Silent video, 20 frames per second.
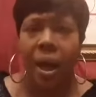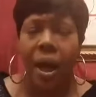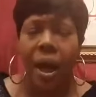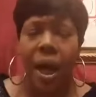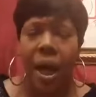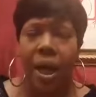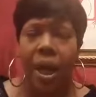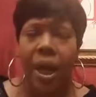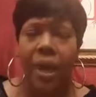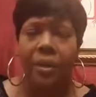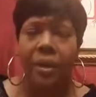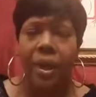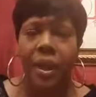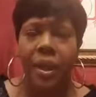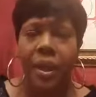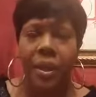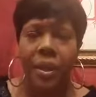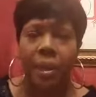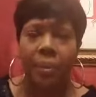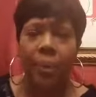And then
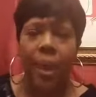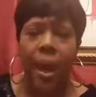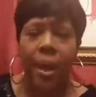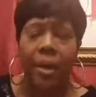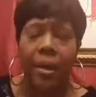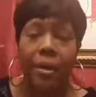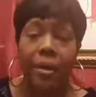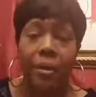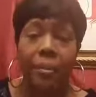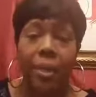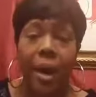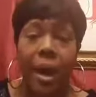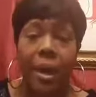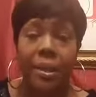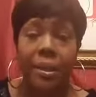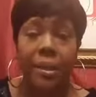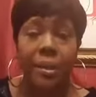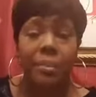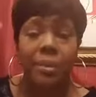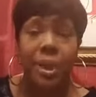in the back of your mind,
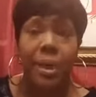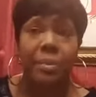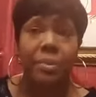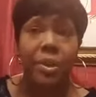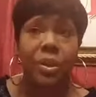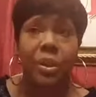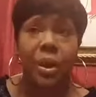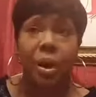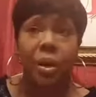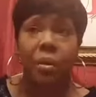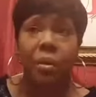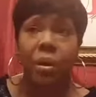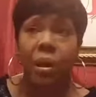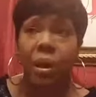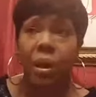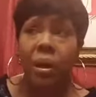sometimes you go,